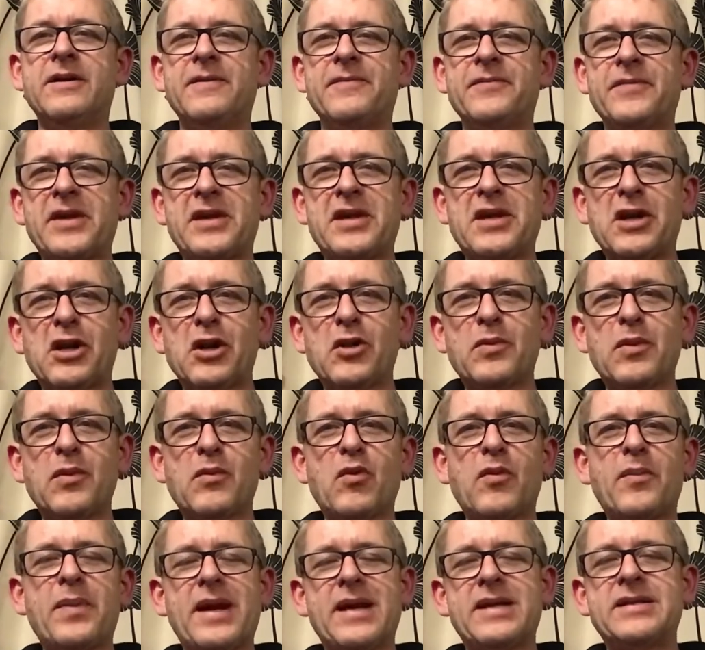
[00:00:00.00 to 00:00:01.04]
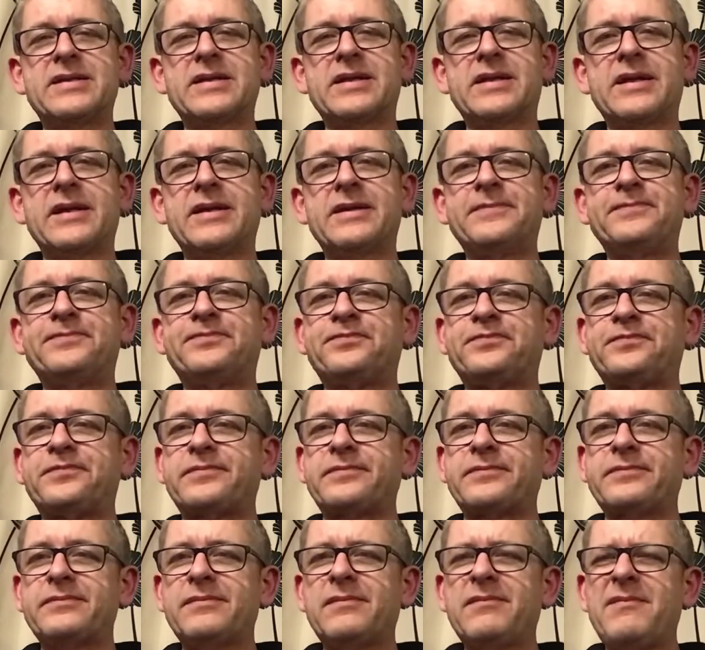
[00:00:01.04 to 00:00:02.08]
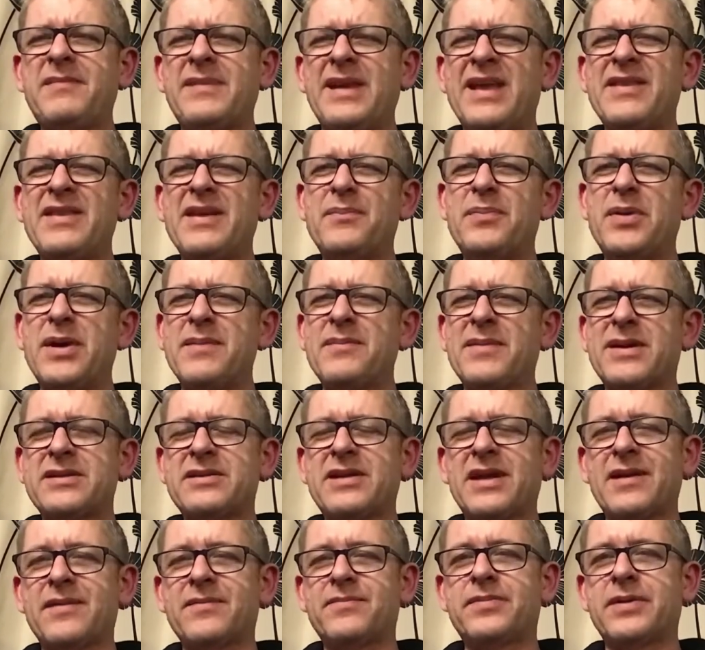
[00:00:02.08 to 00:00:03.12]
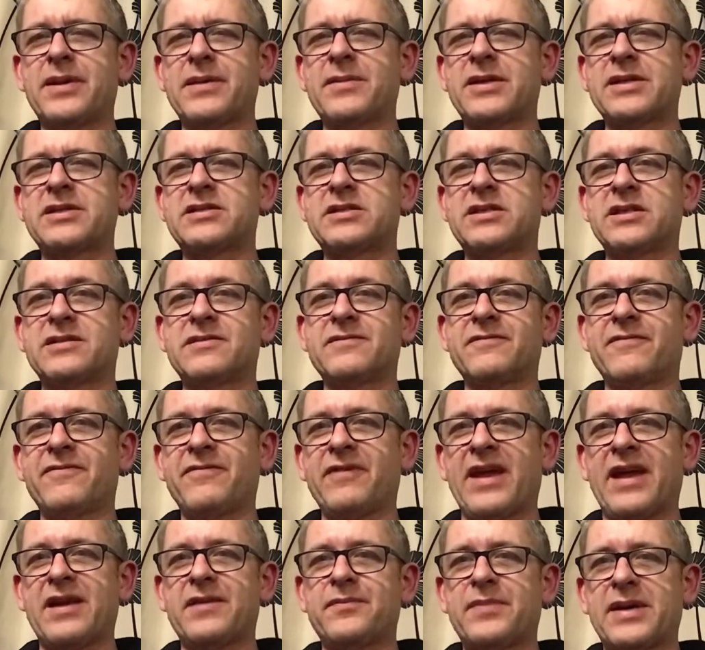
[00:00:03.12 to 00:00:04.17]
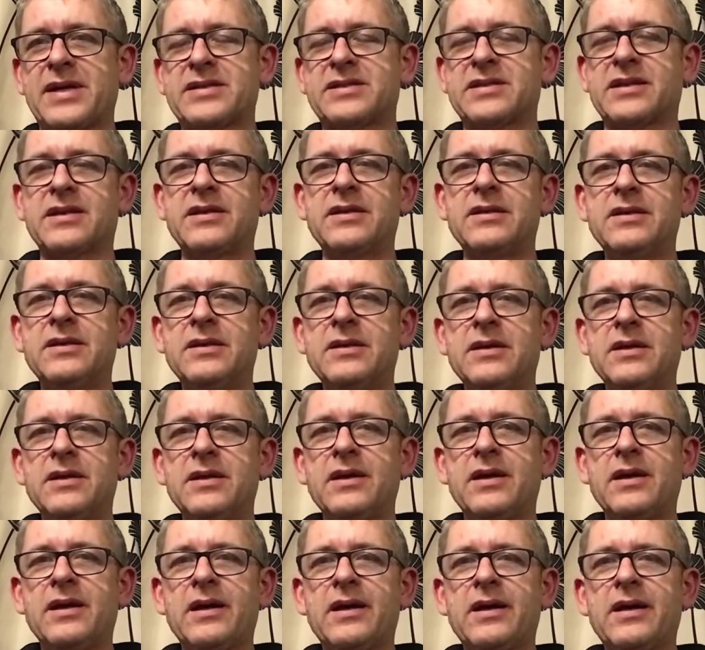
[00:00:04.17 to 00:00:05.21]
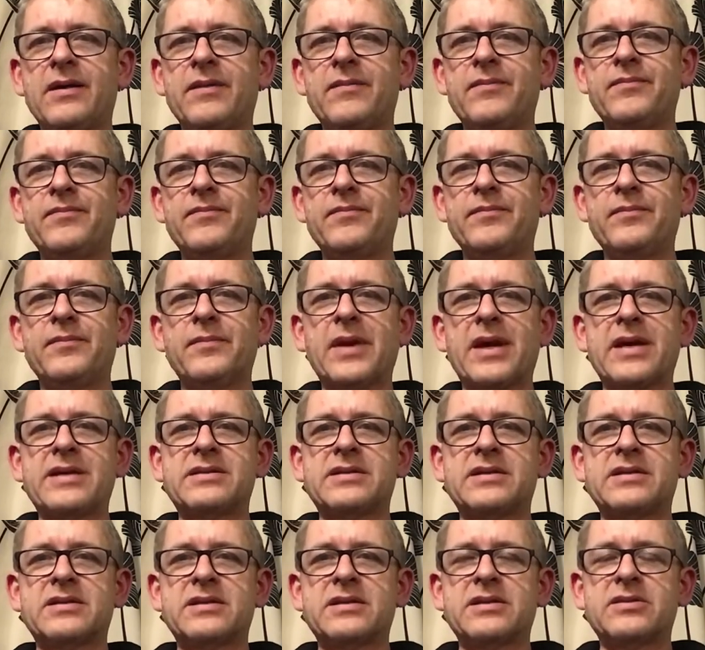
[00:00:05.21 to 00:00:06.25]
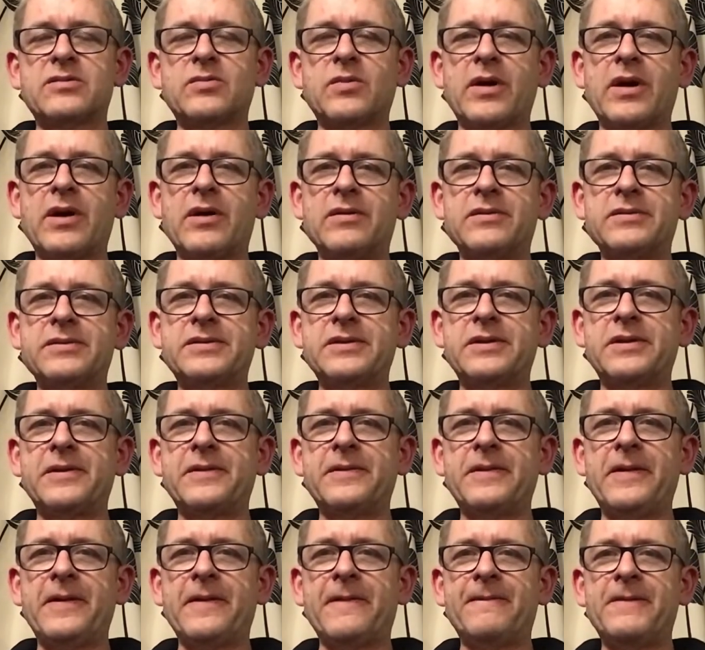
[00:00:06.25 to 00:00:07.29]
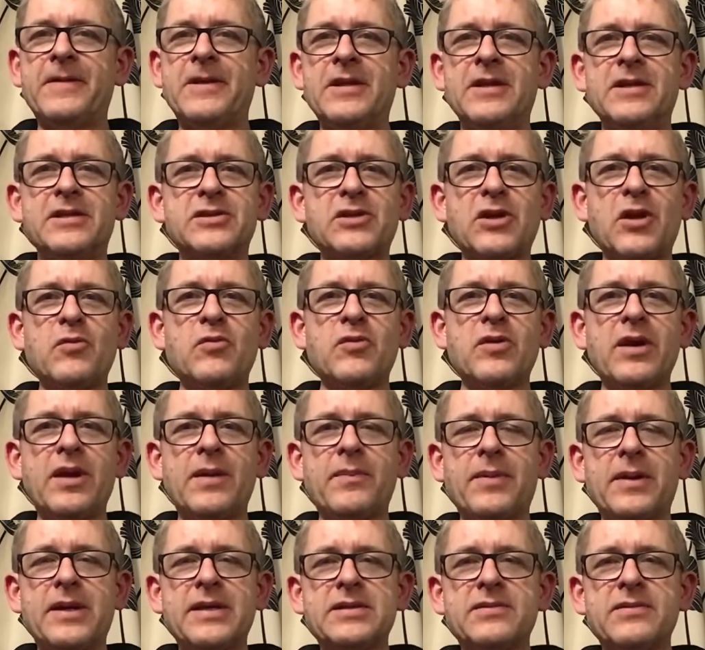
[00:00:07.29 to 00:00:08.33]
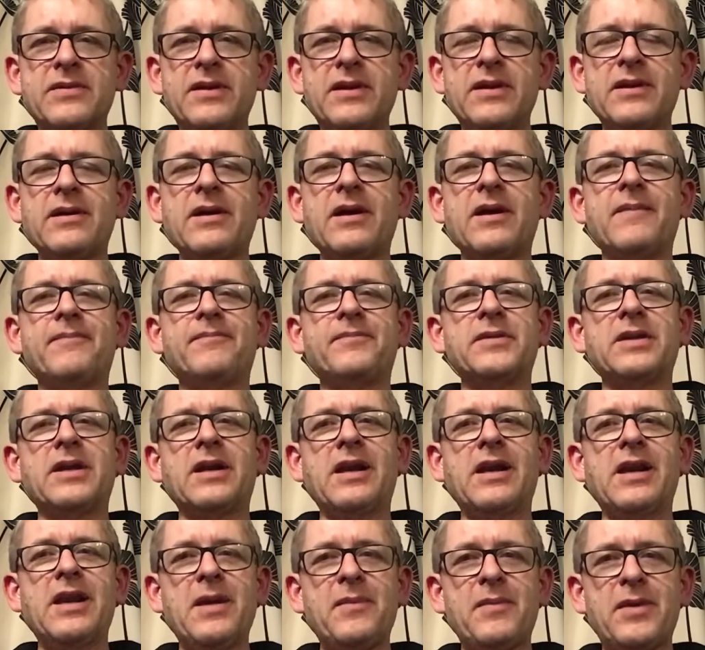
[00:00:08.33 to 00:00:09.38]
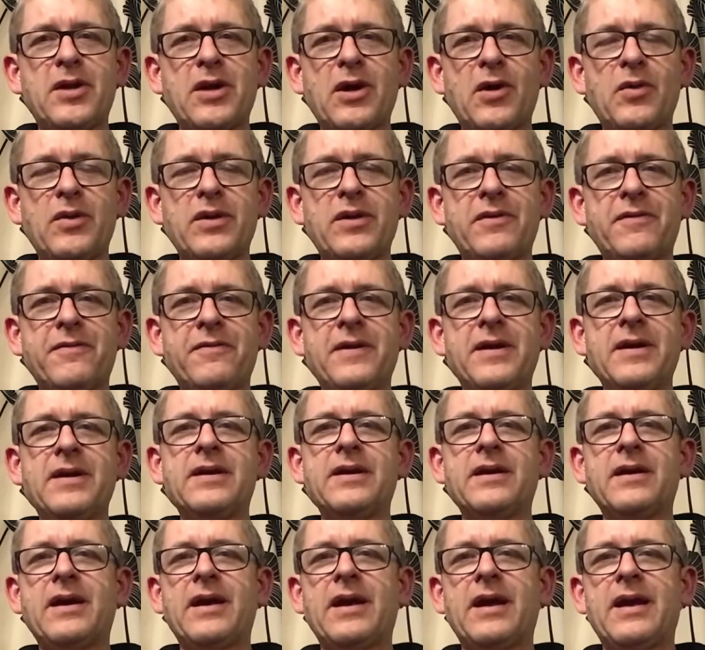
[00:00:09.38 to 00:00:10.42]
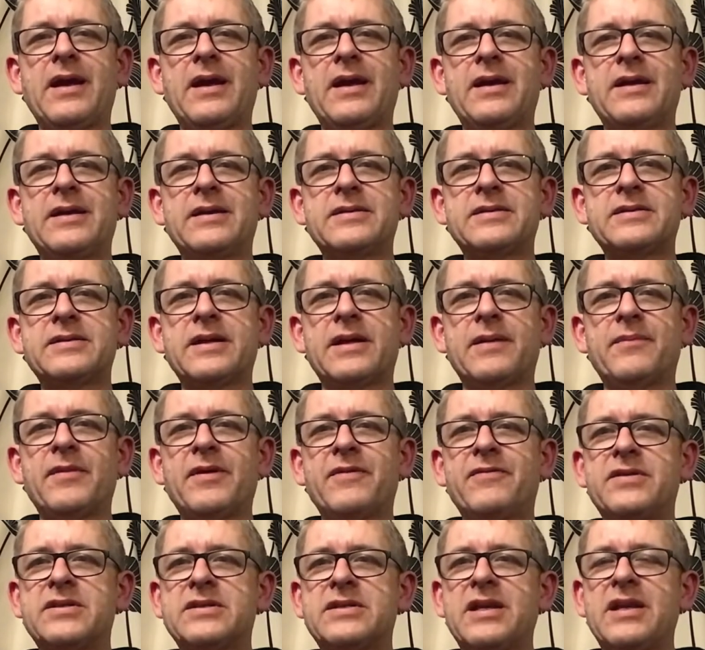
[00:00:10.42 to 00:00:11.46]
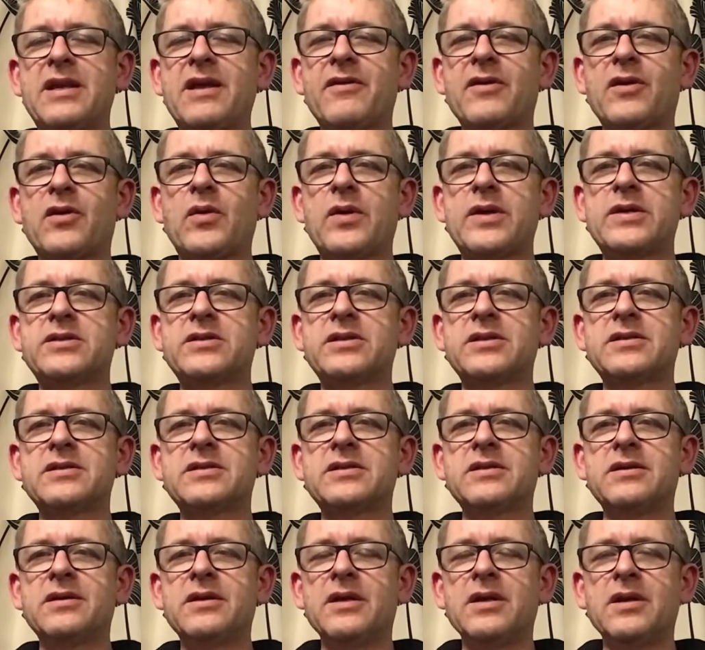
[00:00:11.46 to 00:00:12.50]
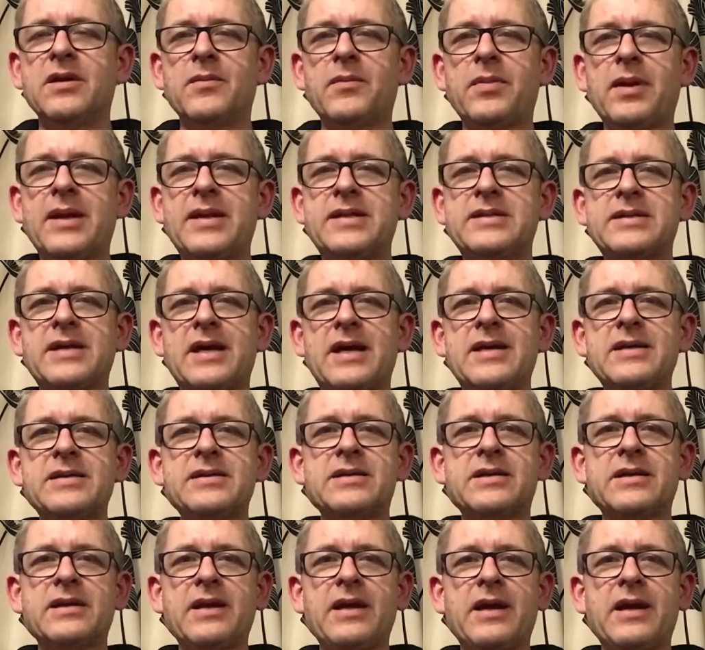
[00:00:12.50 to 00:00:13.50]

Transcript: They need a little bit more painting yet, and they're pretty much just flat basic bases as well. So yeah, so I'm really pleased with it. Let me know what you think, and if there's any other questions, please ask.